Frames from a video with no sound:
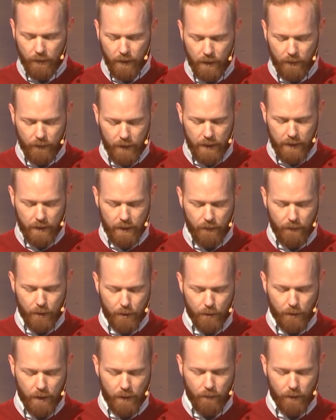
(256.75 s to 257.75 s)
and have eaten of the
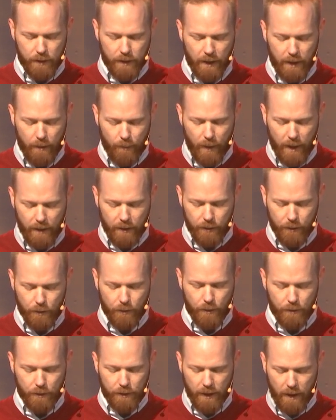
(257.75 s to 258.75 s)
tree of which I commanded you,
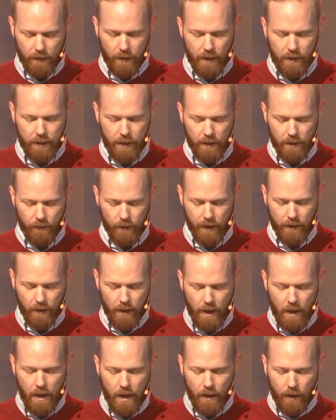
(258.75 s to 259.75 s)
you shall not eat of it.
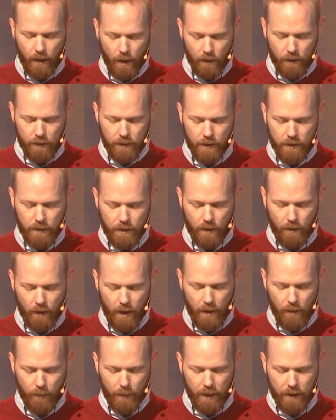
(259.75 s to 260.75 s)
Cursed is the
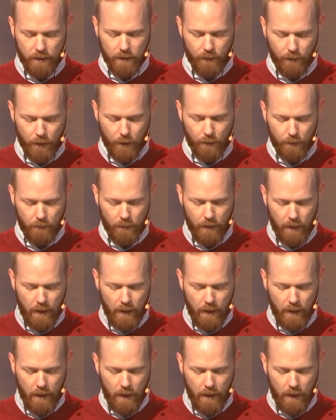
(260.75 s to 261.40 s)
ground because of you.